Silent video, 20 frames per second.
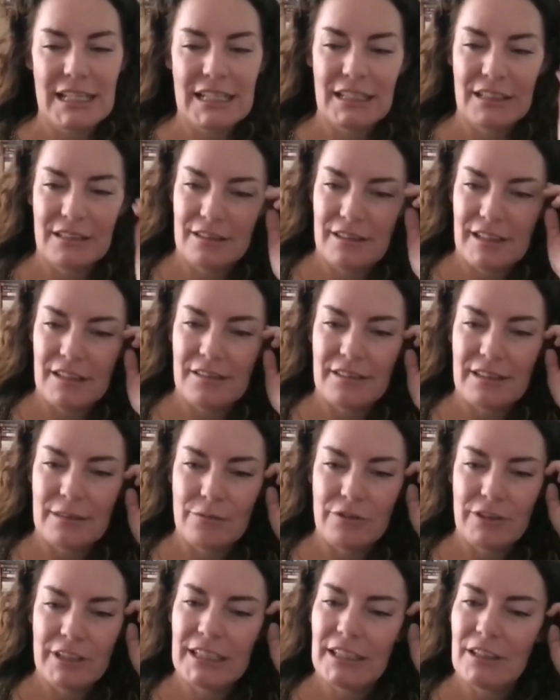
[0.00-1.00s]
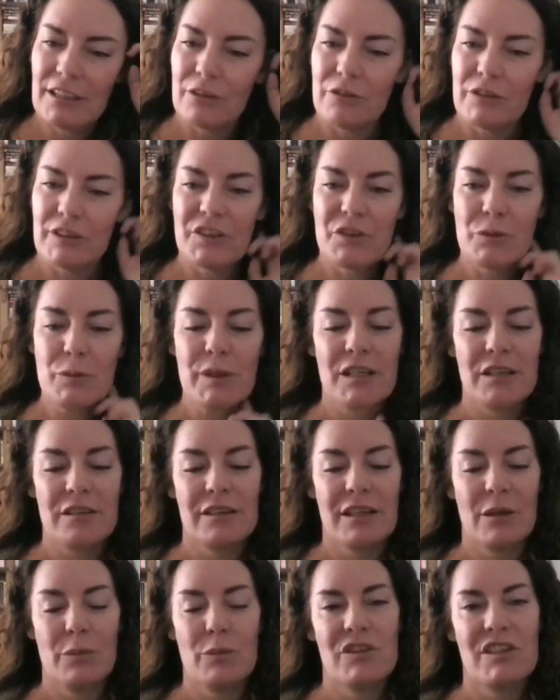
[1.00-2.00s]
and they seem really obvious, but it
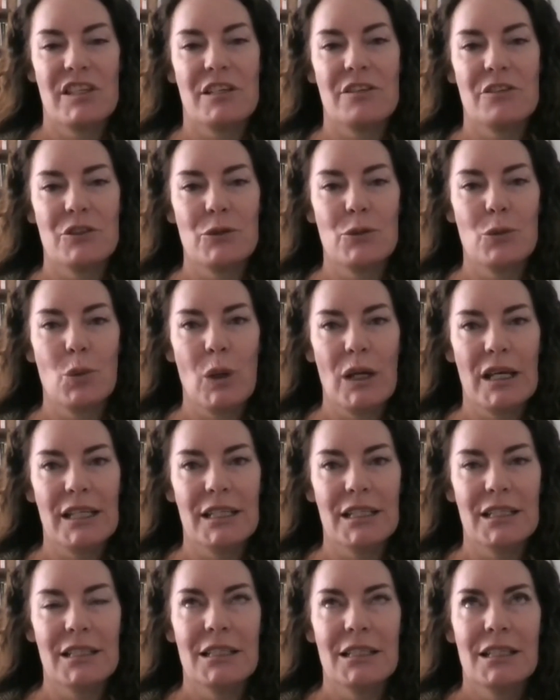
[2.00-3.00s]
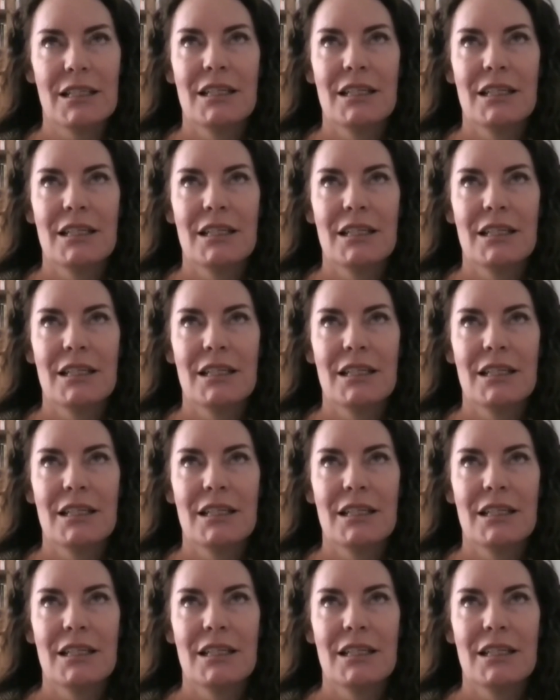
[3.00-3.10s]
comes down to 1,